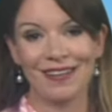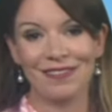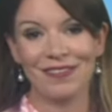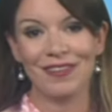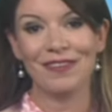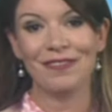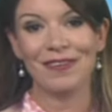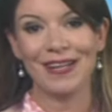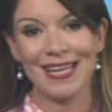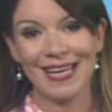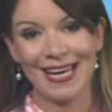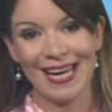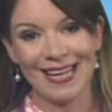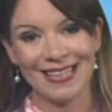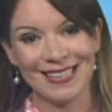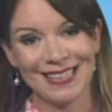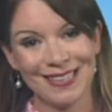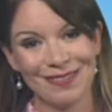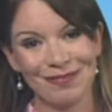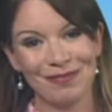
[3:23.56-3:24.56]
over the
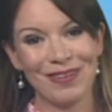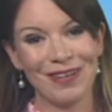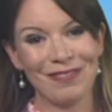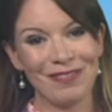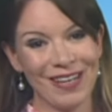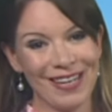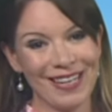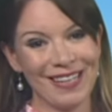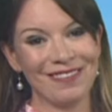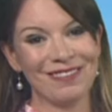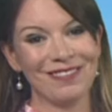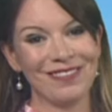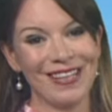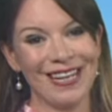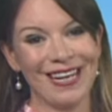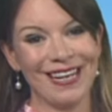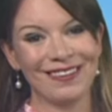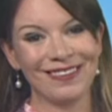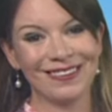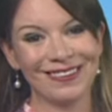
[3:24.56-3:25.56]
weekend. Bye bye for
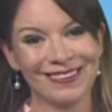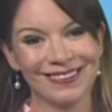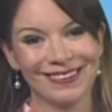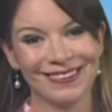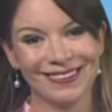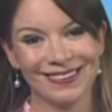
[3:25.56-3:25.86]
now.